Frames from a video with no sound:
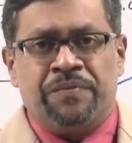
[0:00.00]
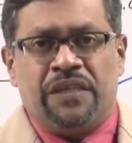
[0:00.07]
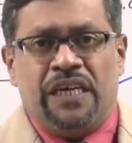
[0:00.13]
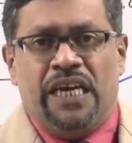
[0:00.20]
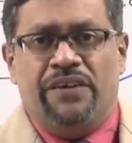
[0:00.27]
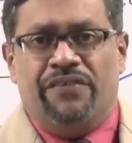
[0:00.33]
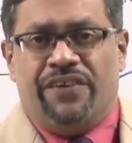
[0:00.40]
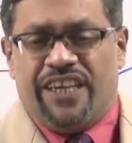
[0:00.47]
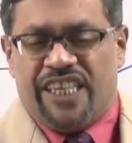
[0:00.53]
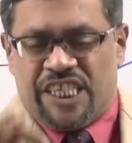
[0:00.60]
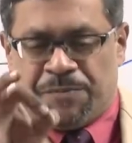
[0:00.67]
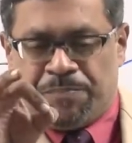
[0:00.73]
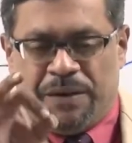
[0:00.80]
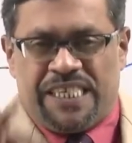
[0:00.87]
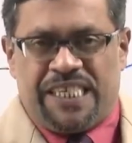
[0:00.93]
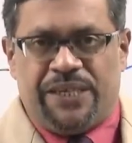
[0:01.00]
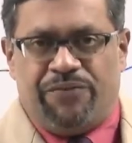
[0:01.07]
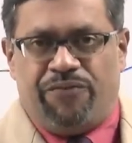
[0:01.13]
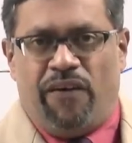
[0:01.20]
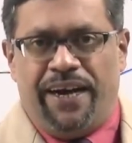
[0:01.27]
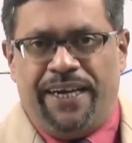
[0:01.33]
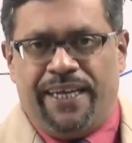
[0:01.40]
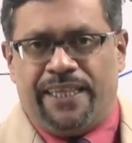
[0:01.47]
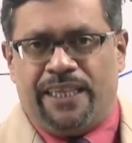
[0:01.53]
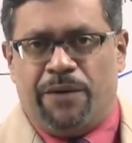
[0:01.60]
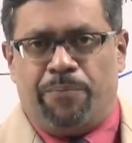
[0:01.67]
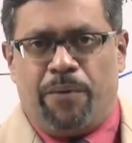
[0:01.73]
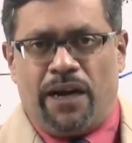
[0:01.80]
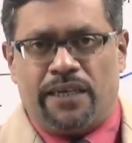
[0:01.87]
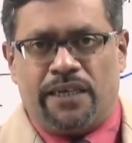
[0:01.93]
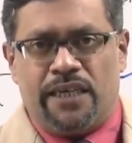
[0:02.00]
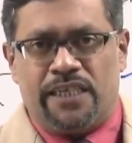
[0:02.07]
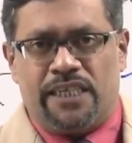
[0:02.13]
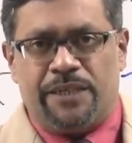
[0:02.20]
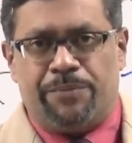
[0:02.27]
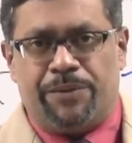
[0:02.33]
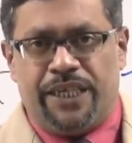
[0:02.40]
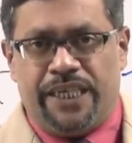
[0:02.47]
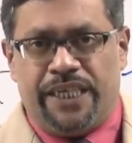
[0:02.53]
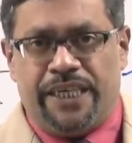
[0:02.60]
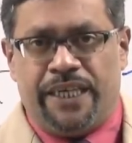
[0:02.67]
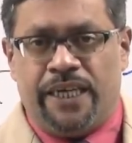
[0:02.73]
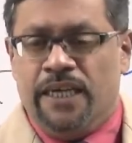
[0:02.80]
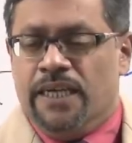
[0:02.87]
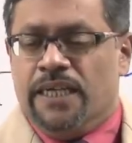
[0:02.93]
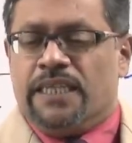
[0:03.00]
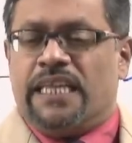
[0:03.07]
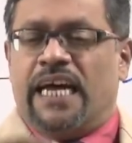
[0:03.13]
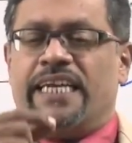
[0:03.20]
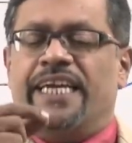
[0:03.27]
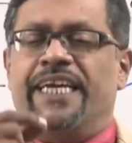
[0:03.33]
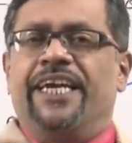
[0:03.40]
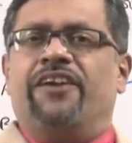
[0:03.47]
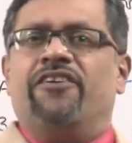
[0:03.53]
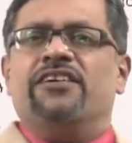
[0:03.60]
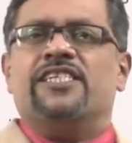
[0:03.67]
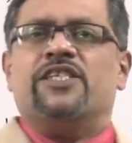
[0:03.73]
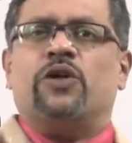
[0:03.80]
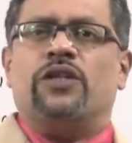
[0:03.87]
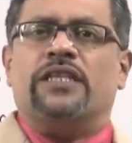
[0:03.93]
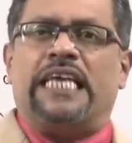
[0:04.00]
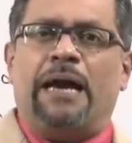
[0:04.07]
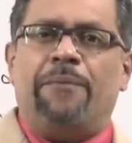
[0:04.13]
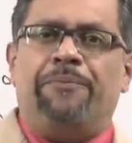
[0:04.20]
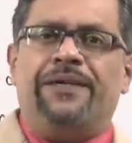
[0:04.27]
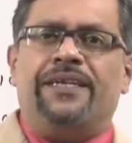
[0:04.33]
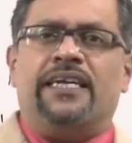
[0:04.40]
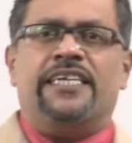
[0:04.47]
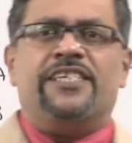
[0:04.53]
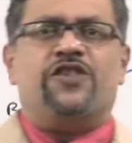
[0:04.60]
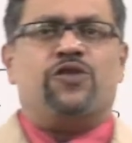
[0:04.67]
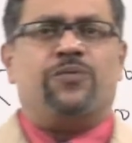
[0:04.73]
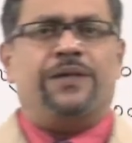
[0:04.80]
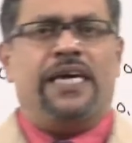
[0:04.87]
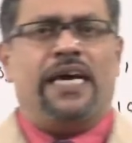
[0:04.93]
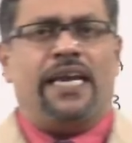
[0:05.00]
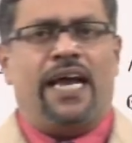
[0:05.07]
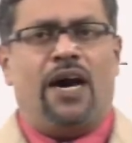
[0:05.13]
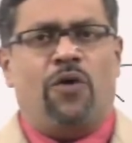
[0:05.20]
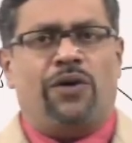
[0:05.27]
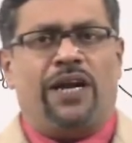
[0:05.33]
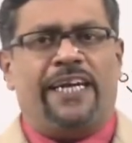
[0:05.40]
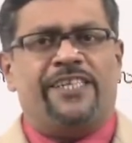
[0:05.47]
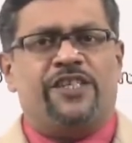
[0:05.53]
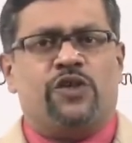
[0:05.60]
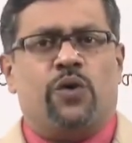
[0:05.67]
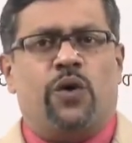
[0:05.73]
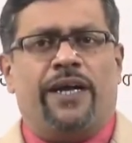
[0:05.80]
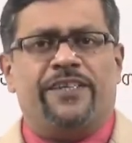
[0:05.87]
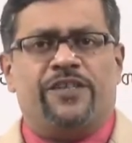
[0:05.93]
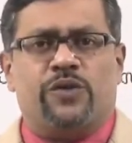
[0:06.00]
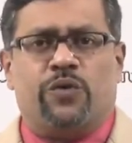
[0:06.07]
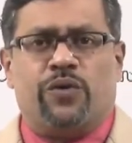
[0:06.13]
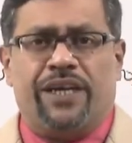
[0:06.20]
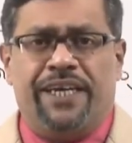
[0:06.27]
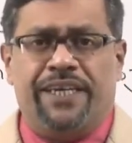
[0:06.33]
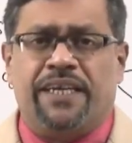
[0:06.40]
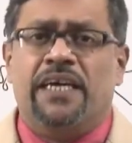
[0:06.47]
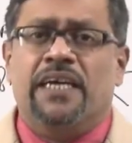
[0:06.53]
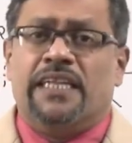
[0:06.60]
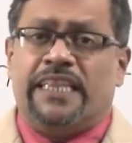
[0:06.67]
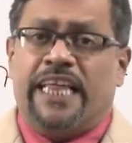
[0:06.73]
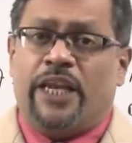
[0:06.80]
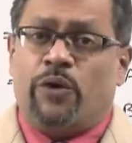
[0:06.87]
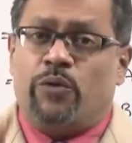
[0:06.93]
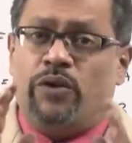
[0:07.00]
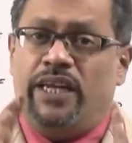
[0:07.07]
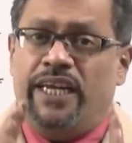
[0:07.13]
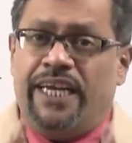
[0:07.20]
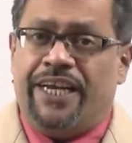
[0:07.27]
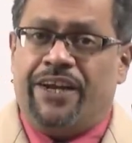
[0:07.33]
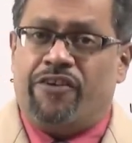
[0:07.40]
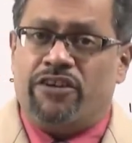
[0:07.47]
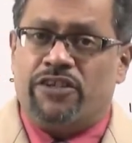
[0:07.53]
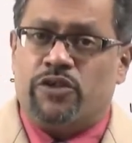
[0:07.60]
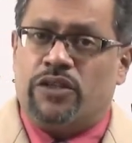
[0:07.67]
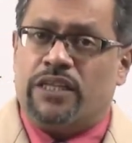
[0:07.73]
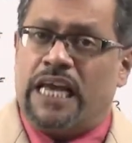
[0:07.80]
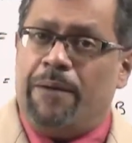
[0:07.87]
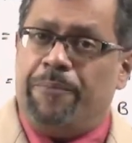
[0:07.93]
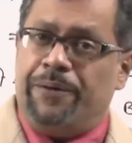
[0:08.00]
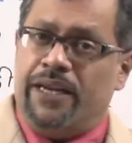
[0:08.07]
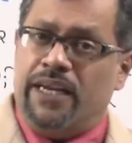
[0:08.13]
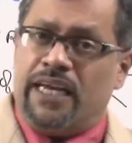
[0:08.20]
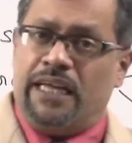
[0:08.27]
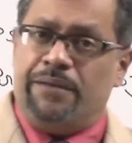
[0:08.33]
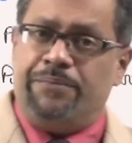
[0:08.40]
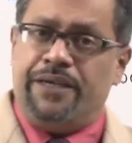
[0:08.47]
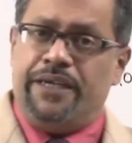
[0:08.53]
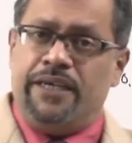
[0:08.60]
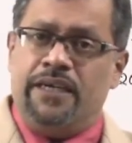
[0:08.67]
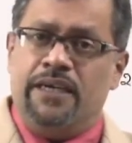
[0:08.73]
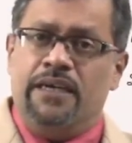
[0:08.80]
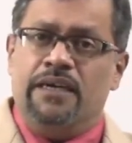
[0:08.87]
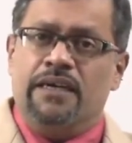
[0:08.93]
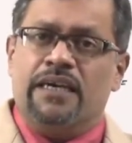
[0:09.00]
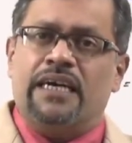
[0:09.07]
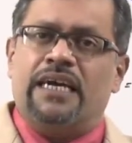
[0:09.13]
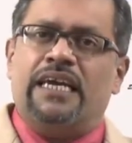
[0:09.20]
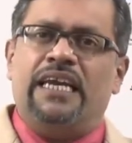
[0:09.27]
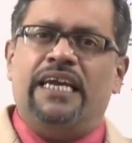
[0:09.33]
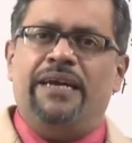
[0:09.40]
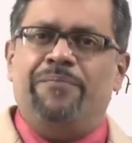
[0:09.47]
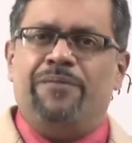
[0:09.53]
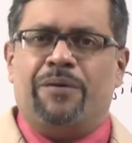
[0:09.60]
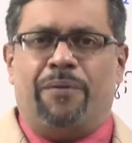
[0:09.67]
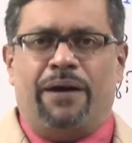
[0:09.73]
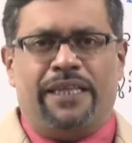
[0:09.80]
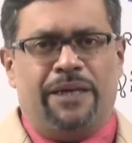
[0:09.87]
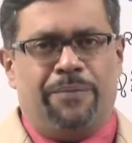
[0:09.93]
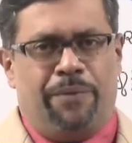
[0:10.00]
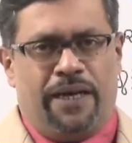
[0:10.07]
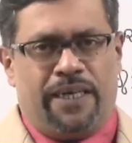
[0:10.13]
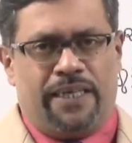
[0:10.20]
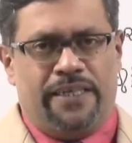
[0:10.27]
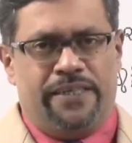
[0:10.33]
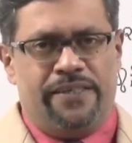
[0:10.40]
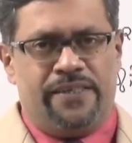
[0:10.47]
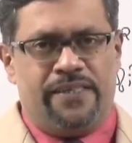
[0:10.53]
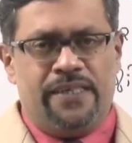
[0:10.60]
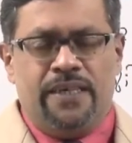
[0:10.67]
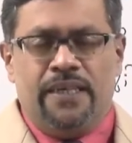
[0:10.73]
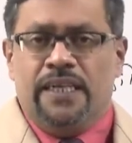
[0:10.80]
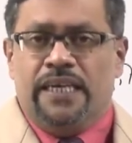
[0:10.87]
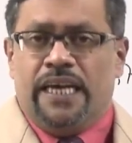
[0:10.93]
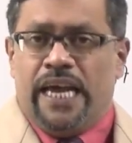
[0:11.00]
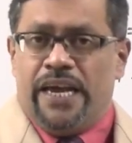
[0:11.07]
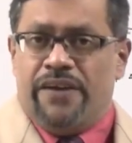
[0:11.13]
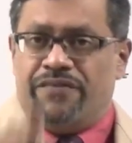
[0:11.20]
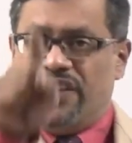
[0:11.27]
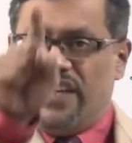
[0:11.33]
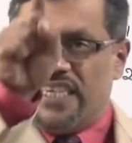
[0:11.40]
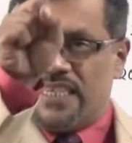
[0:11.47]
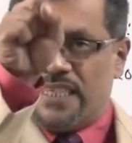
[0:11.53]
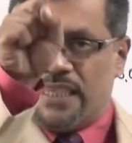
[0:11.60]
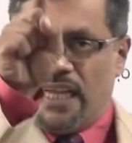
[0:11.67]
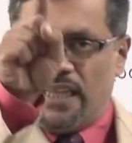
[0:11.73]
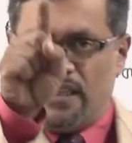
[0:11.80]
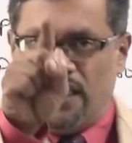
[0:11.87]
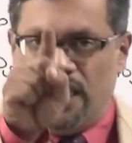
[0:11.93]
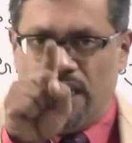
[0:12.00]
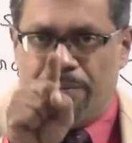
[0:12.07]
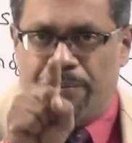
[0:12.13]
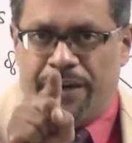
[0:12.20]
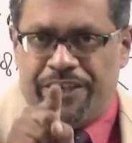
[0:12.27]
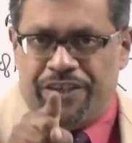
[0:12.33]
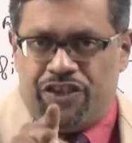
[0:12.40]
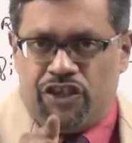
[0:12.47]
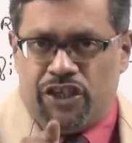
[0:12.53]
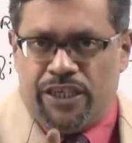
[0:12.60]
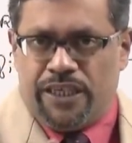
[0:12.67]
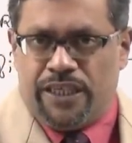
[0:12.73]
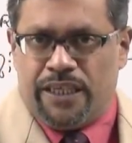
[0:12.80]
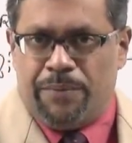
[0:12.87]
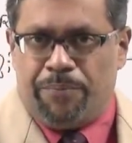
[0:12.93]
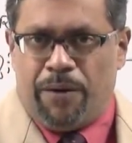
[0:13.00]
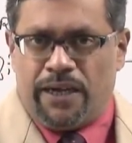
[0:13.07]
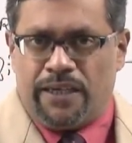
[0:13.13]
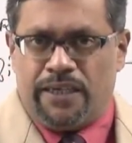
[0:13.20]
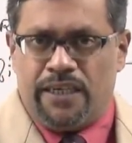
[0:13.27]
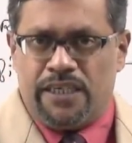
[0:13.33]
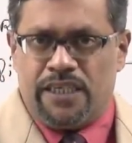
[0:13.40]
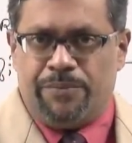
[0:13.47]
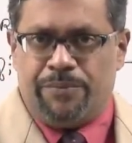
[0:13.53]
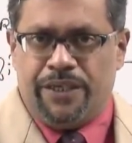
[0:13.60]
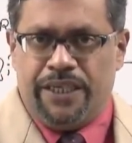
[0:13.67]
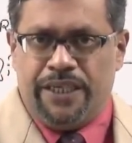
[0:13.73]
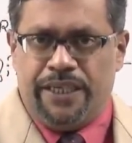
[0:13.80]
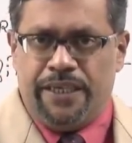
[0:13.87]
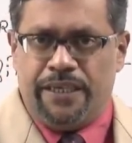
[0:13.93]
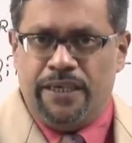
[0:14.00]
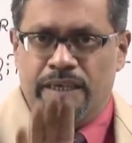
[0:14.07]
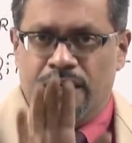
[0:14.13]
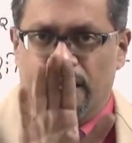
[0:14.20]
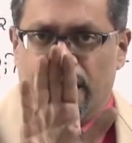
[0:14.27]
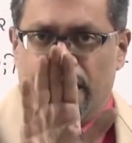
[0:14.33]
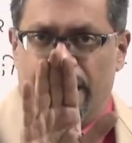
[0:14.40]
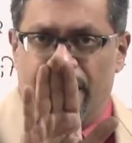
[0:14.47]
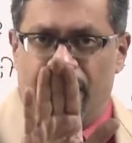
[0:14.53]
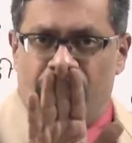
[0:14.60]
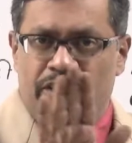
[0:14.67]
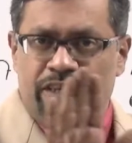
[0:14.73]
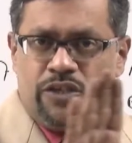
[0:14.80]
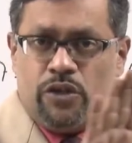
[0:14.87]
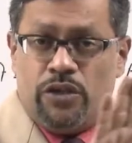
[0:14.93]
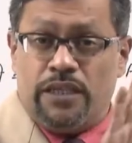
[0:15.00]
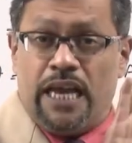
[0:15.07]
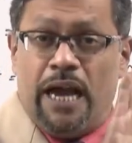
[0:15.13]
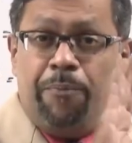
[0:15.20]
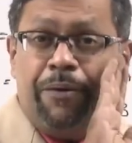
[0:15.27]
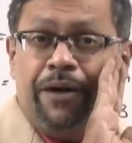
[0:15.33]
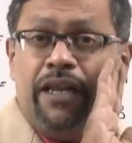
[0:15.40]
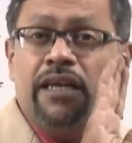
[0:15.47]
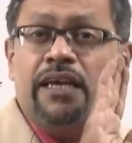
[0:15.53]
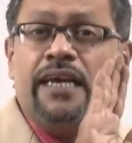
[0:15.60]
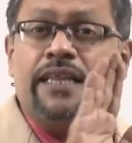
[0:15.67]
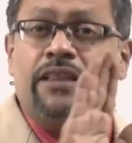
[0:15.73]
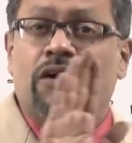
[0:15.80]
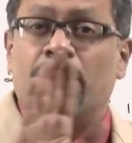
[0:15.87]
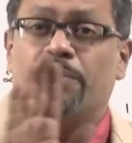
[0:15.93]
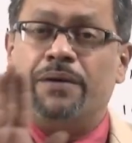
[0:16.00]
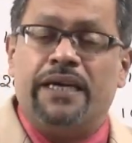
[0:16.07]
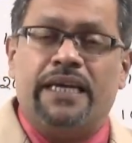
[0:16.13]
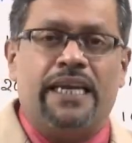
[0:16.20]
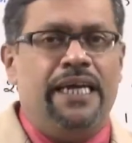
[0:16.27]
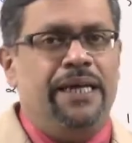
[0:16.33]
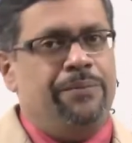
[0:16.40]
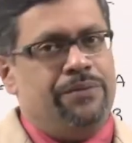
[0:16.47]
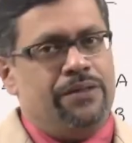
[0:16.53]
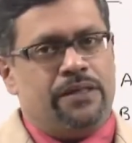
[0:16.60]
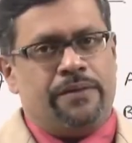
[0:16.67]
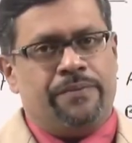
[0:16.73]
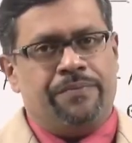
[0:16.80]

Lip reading: If it is specified in the partnership deed that interest on capital is to be allowed at so and so rate, then only interest on capital can be claimed by the partners. If there is nothing mentioned in the partnership deed, interest on capital cannot be claimed.